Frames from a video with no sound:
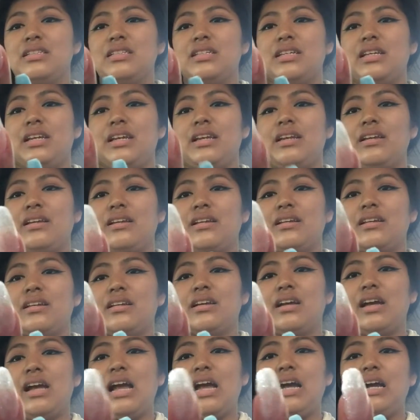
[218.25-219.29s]
See,
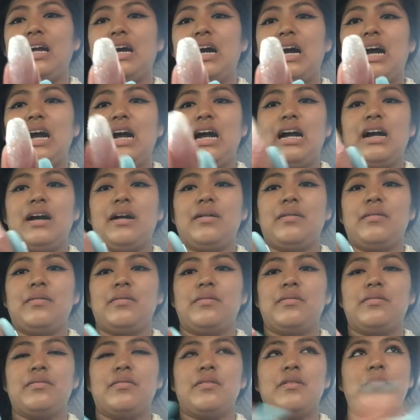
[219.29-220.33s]
I got
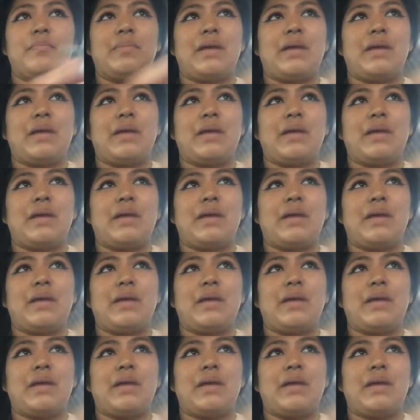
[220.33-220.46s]
a